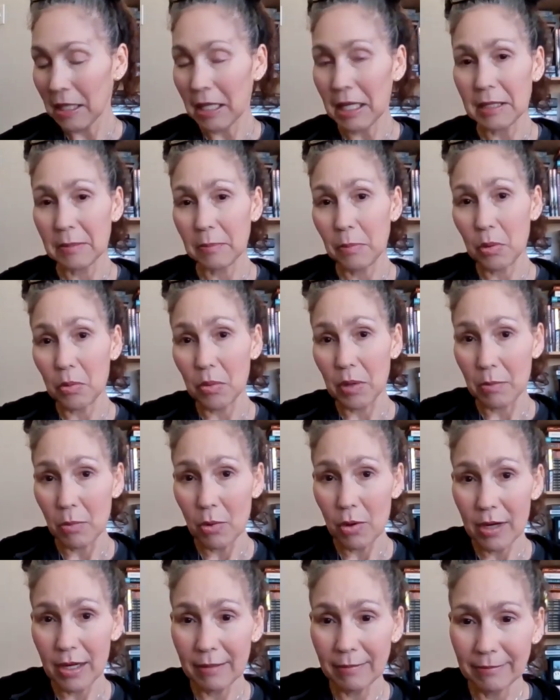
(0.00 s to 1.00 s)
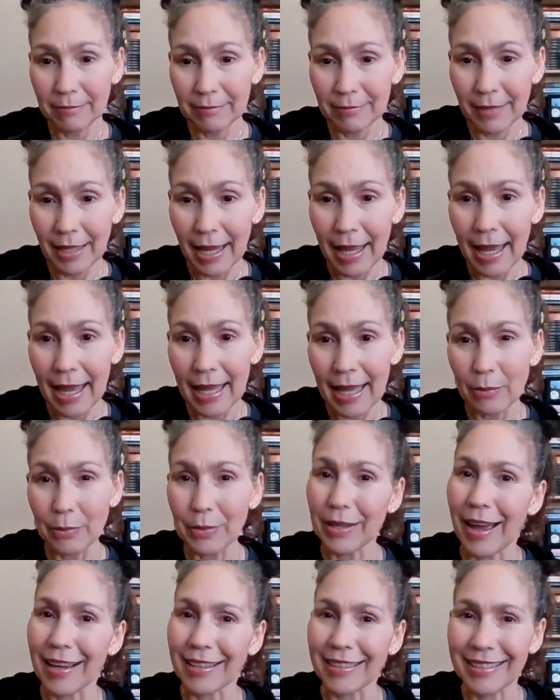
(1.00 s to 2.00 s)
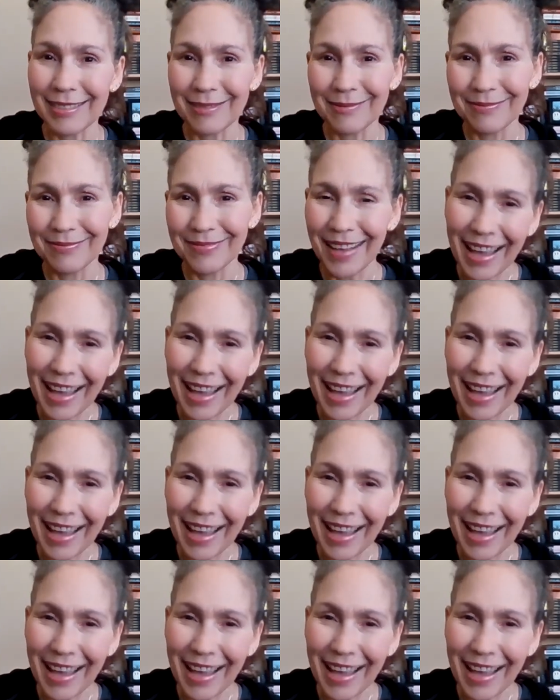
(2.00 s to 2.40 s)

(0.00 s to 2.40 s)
Let's pull one more and relax.